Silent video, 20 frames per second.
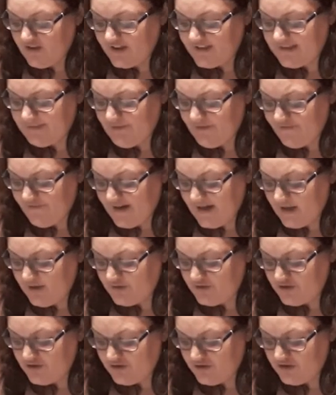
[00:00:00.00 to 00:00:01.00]
of
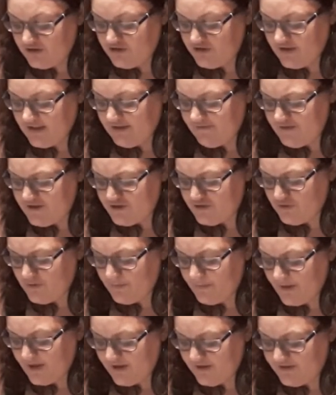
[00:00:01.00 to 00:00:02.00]
7,000 to the
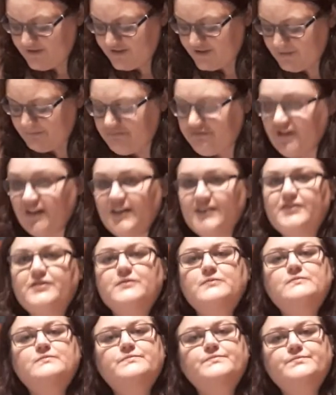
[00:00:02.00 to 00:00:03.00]
original purchase price.